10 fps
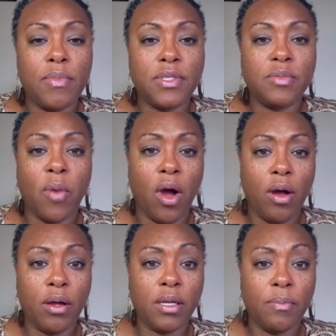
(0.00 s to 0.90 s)

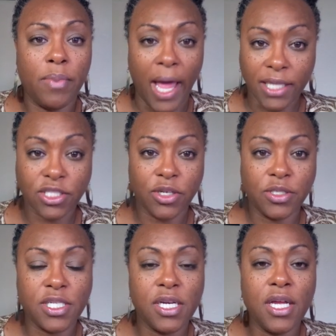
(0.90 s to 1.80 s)
small black
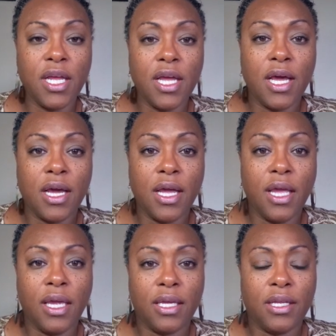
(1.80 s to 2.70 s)
church in